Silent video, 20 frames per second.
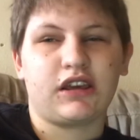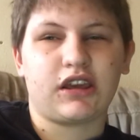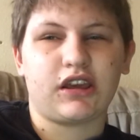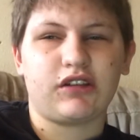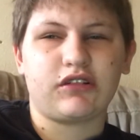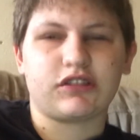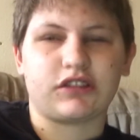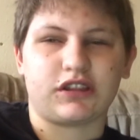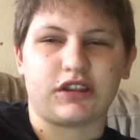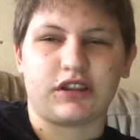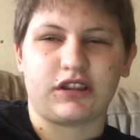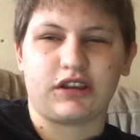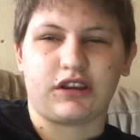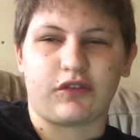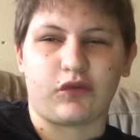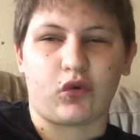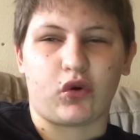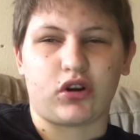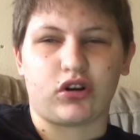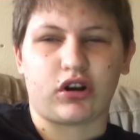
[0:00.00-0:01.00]
Can't really think
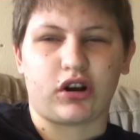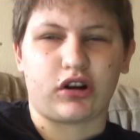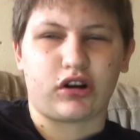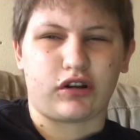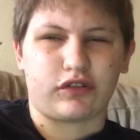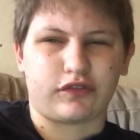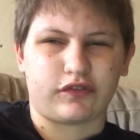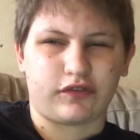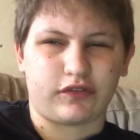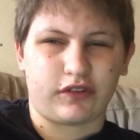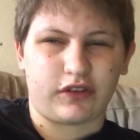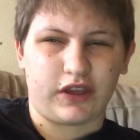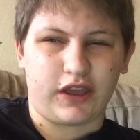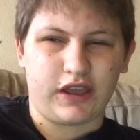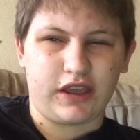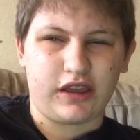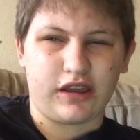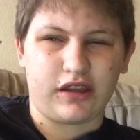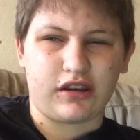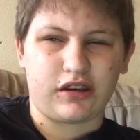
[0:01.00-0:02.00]
of one right
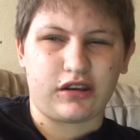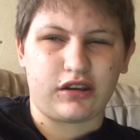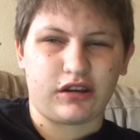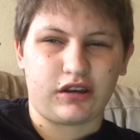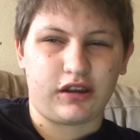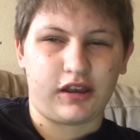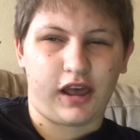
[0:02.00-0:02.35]
offhand.